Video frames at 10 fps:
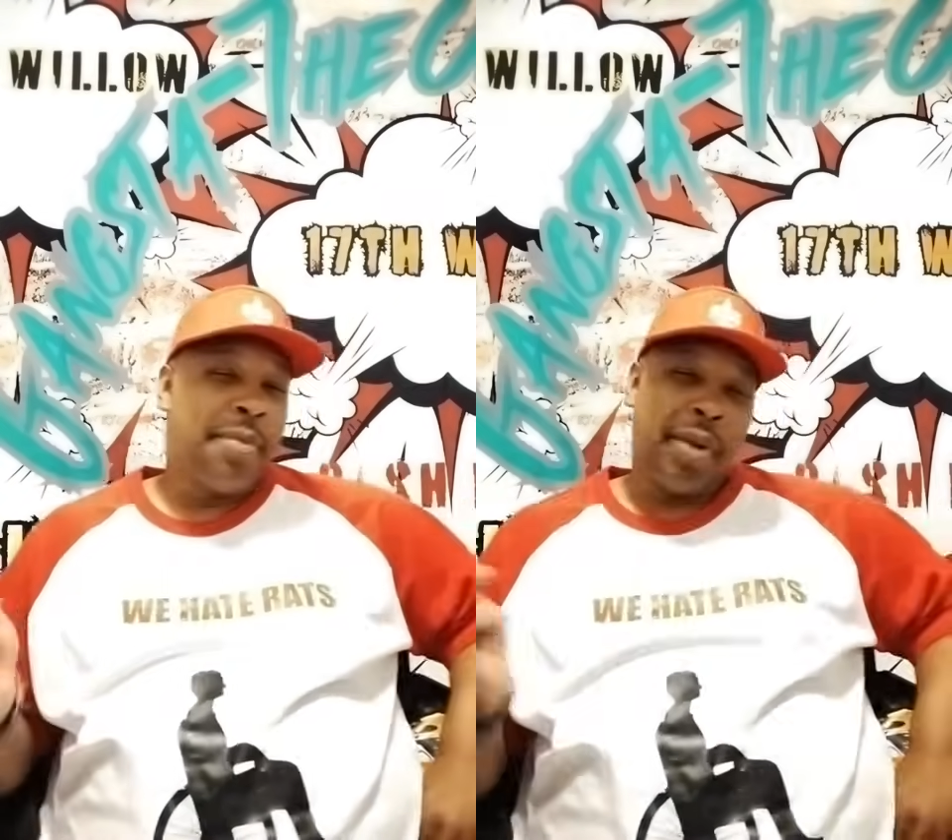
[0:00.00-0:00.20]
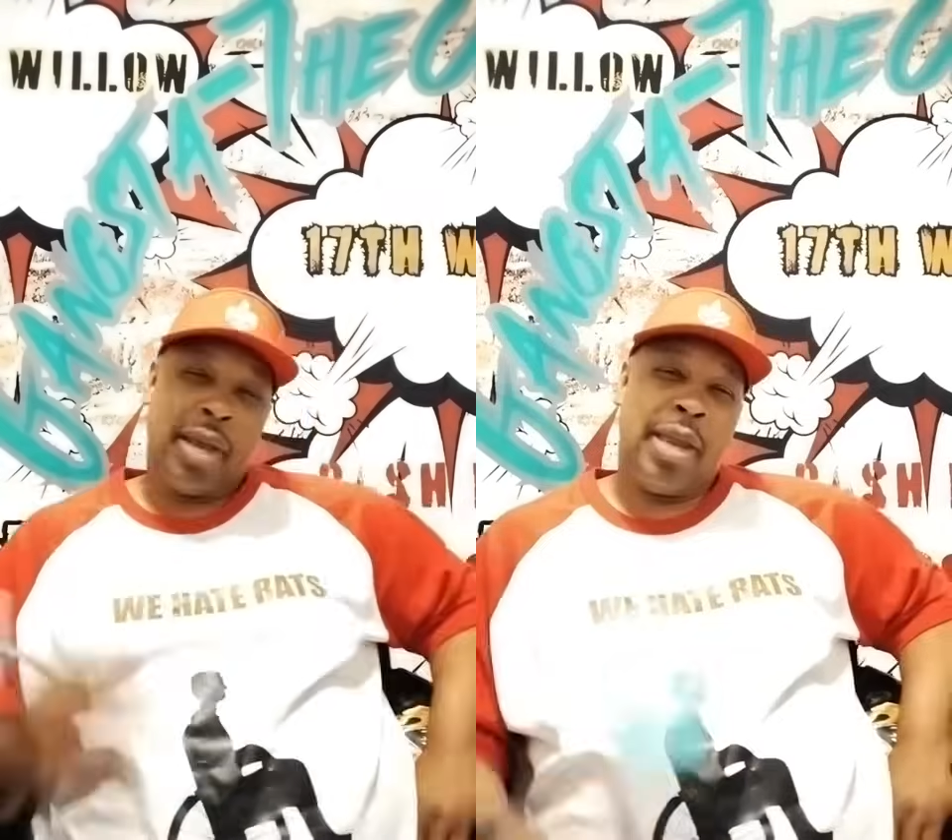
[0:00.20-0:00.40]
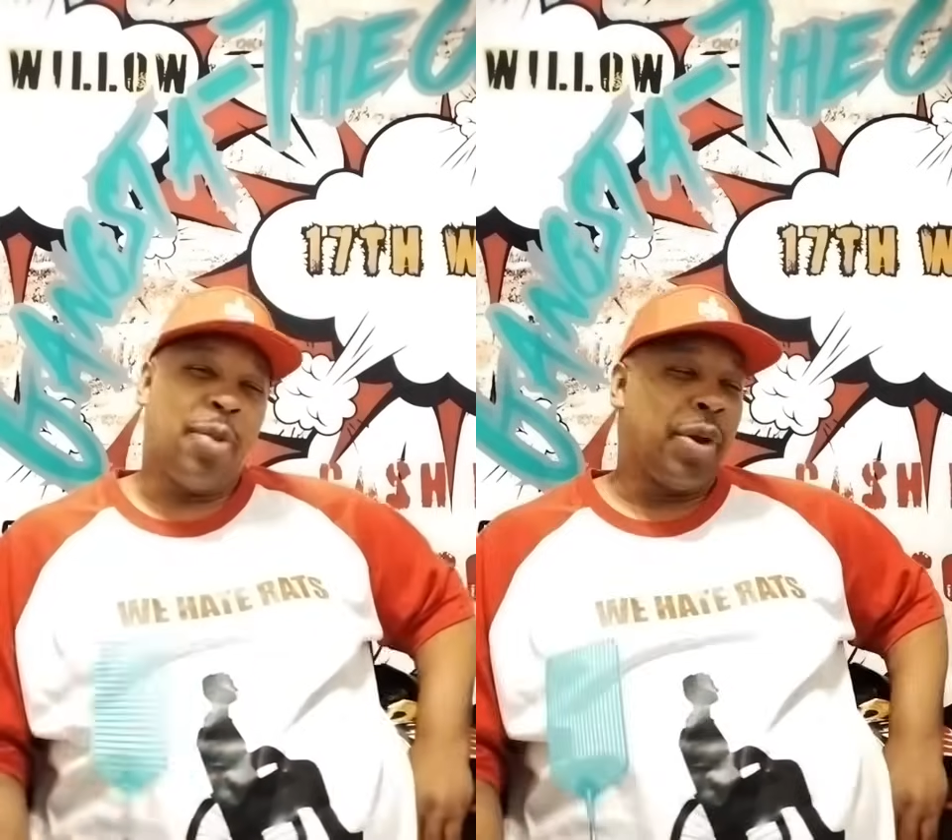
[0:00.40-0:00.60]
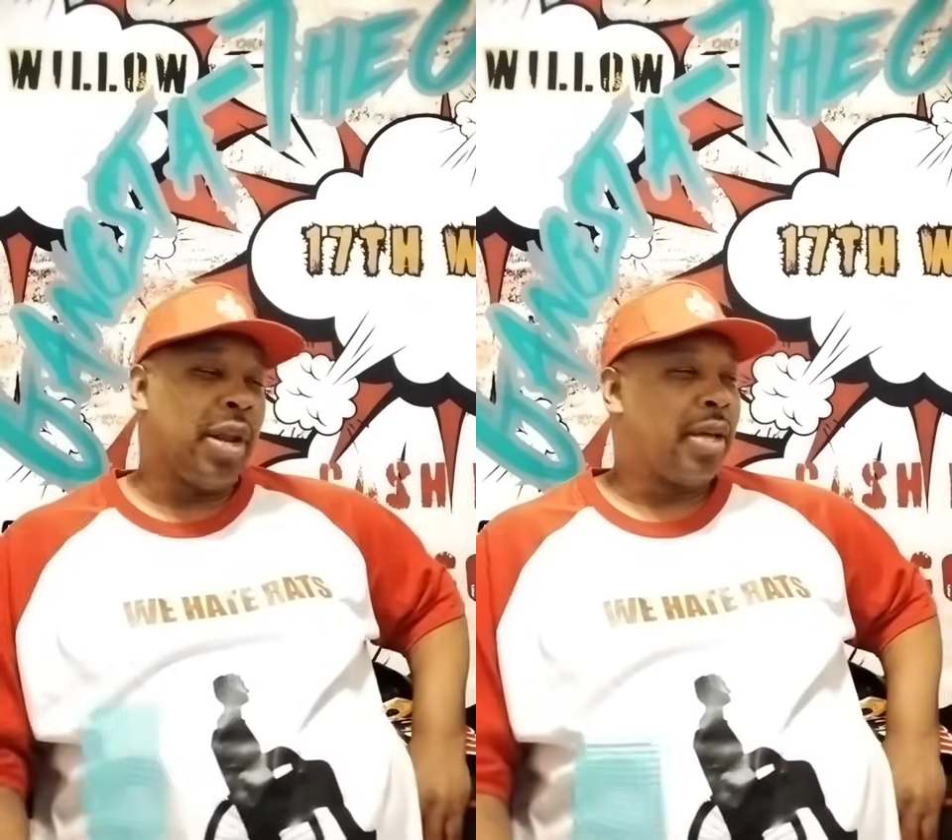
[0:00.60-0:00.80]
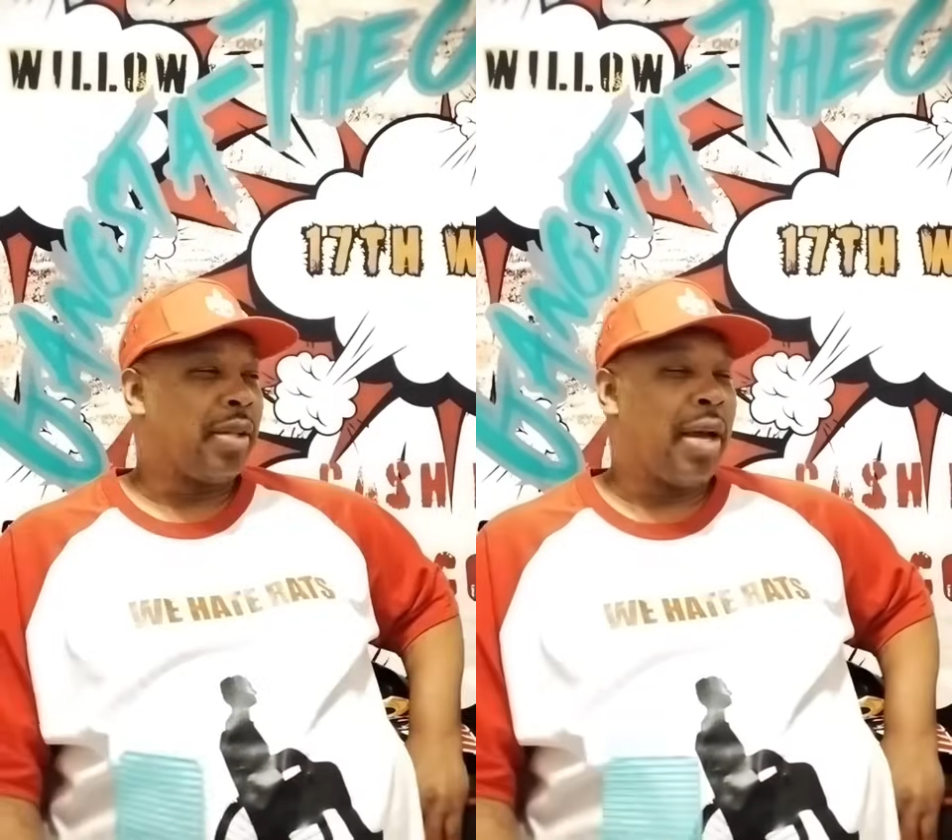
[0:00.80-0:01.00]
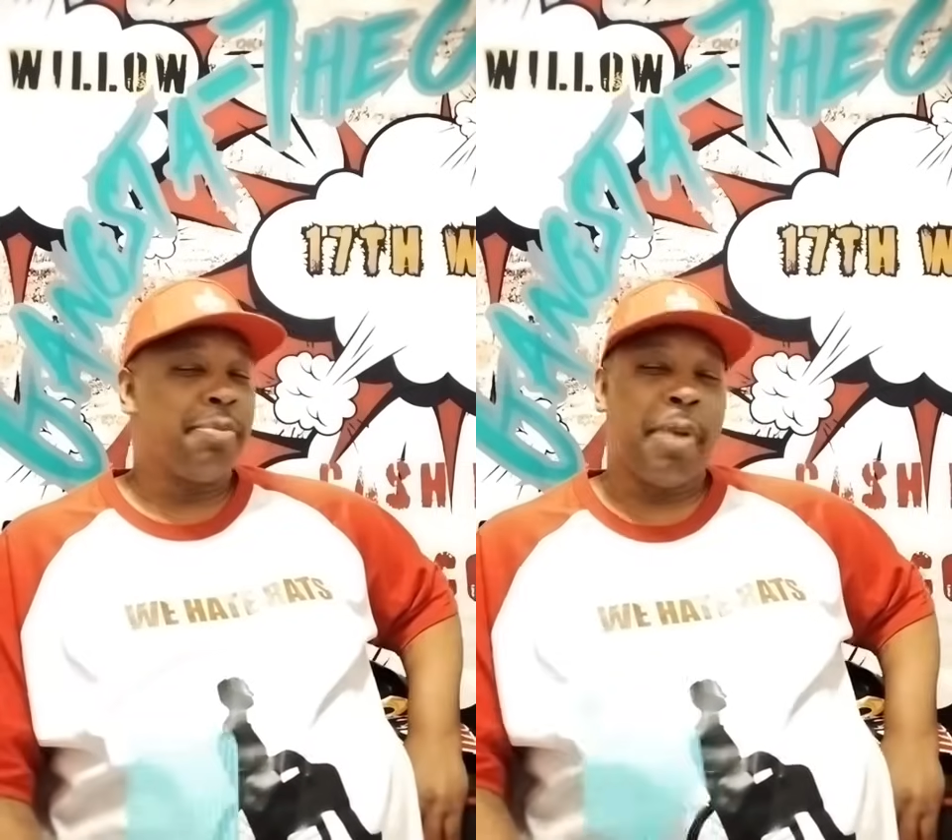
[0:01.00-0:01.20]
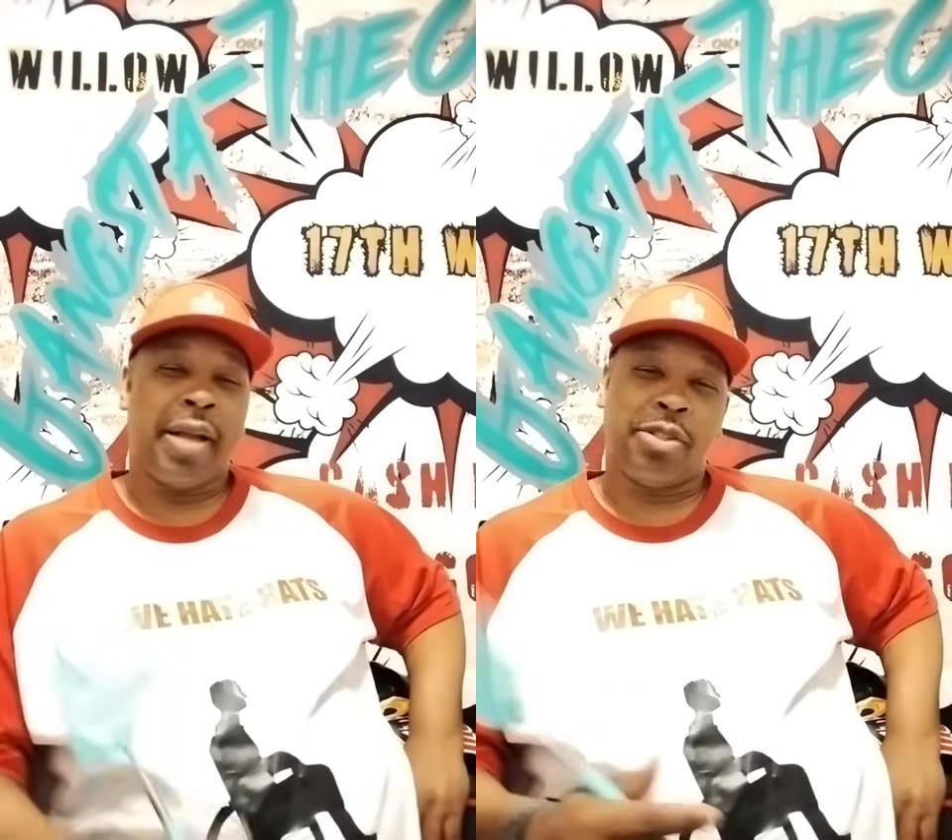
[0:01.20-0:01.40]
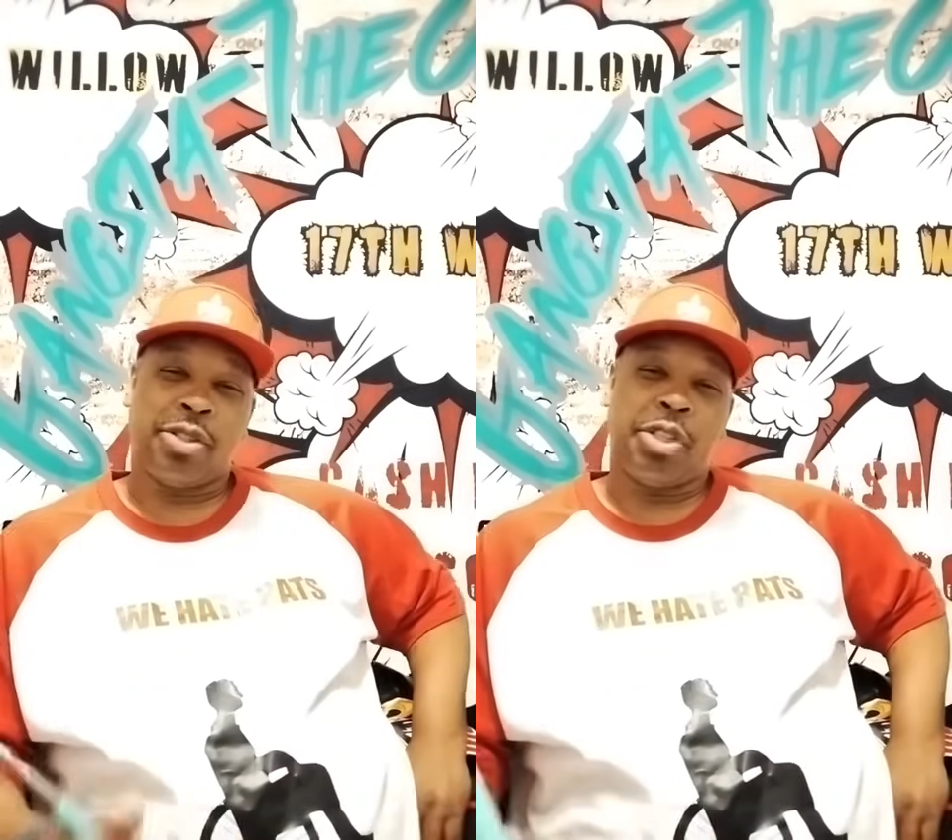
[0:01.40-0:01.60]
But anyway, I'm
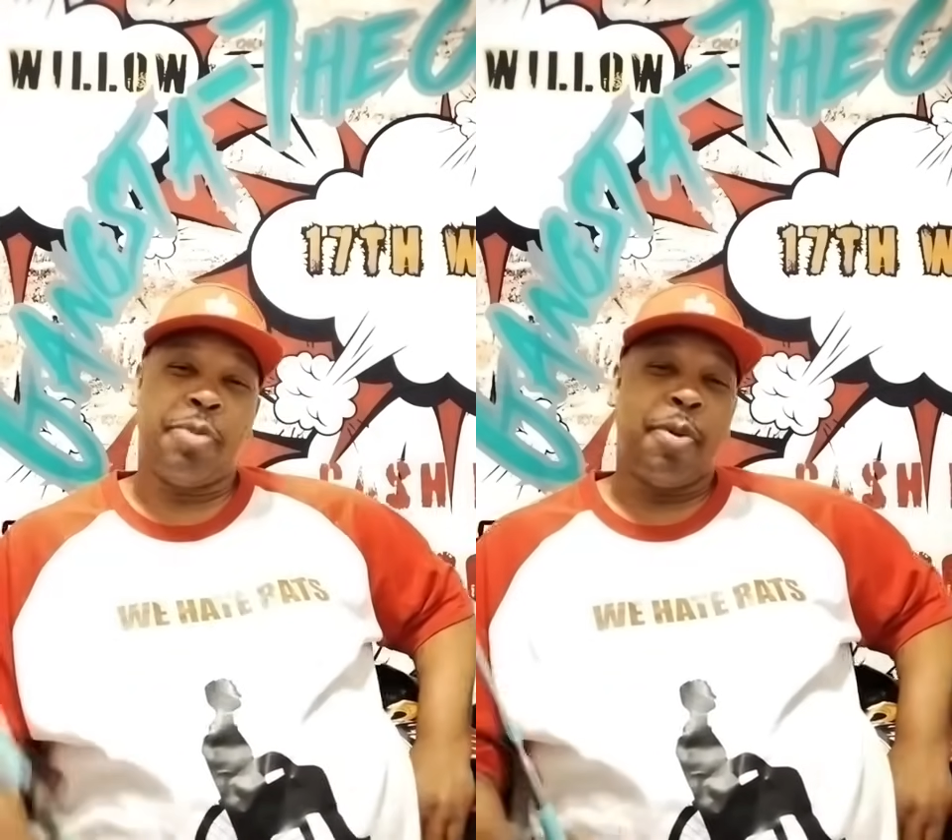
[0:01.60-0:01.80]
back to C.